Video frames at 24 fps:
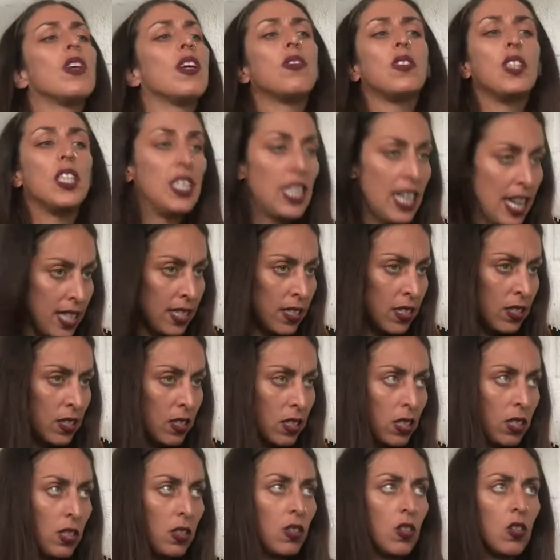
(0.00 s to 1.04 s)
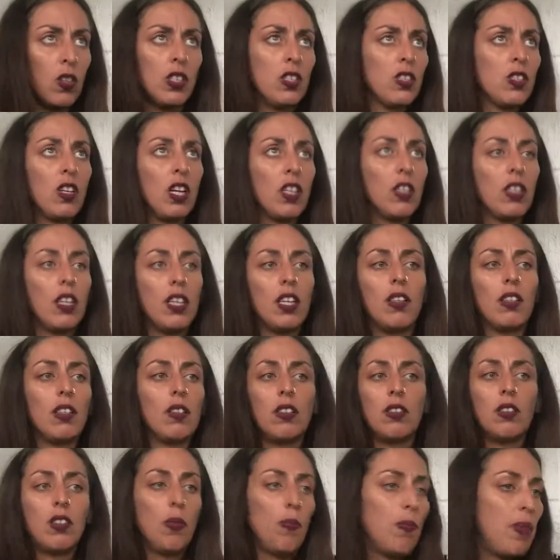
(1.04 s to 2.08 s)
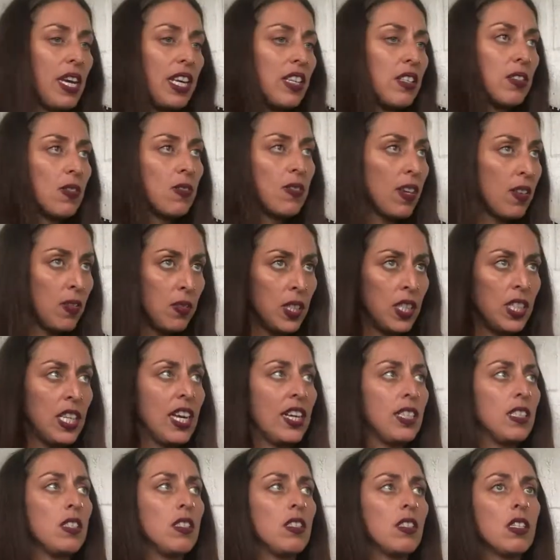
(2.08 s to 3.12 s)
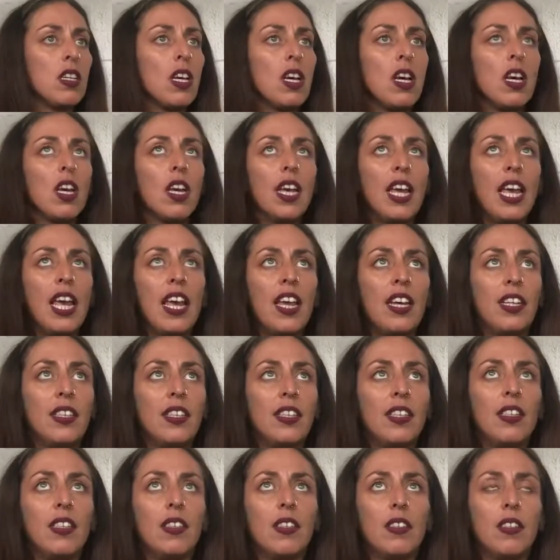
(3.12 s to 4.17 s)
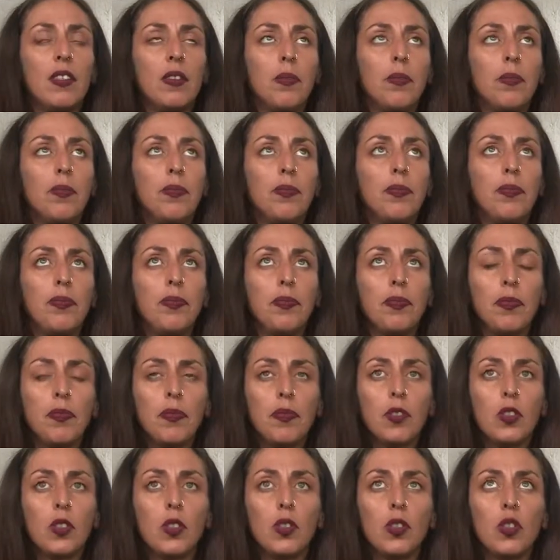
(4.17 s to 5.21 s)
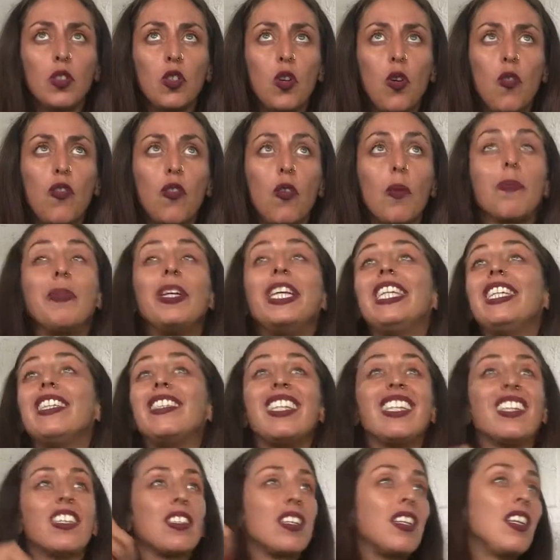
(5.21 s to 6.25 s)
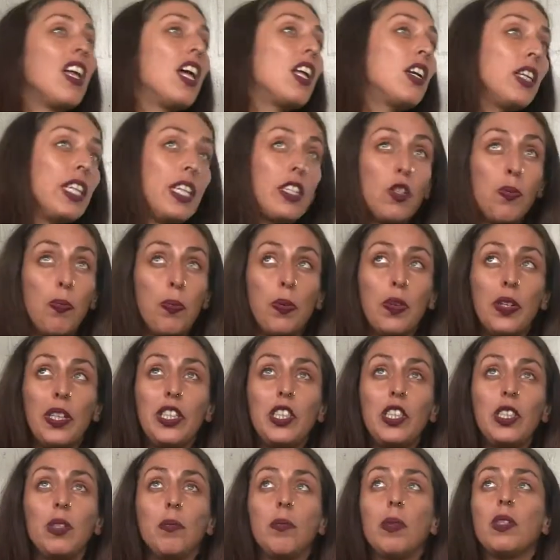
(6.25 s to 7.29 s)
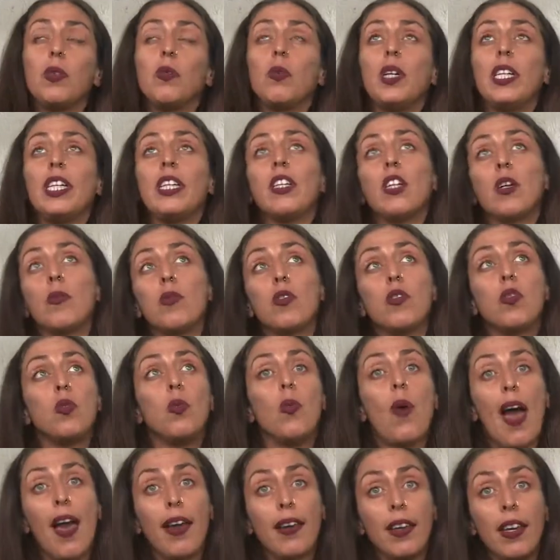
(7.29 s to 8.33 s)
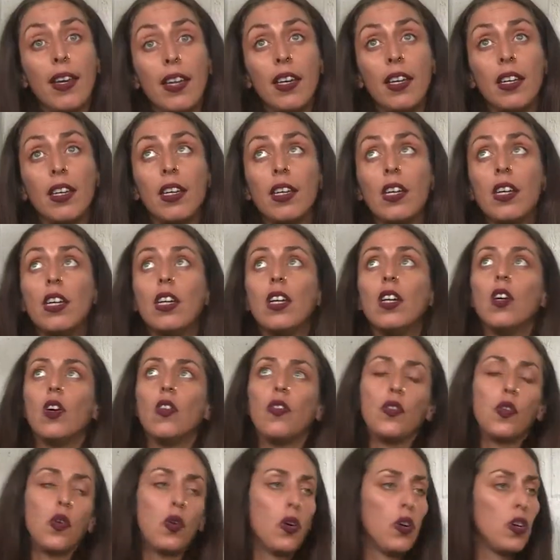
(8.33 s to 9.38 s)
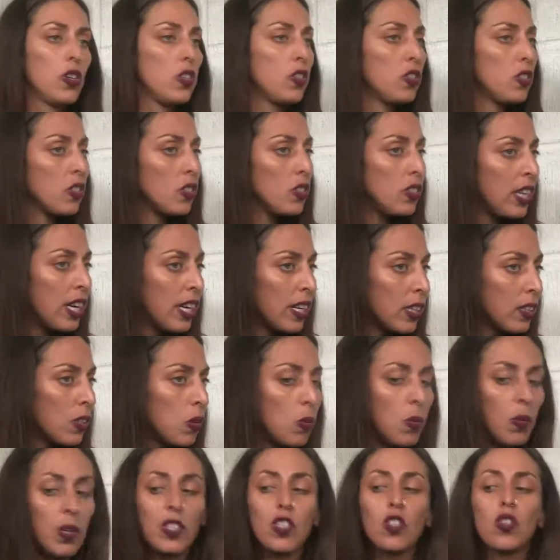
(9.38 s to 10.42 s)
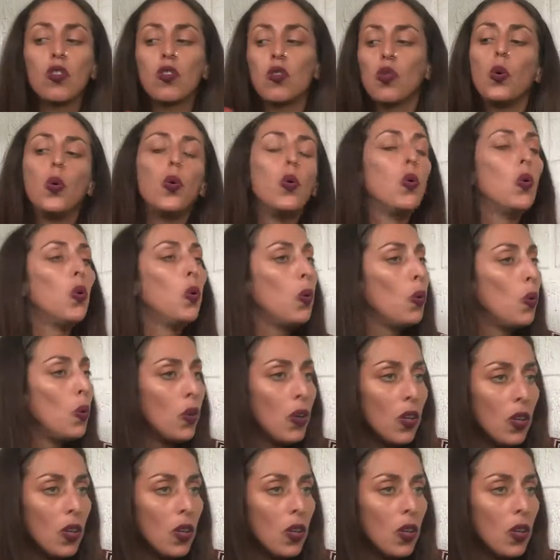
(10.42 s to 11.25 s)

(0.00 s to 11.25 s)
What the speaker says: every dance. You know, it's not the base of every dance. And so for me, there's a lot of inspiration. But when it comes to whacking, of course, they are the ones who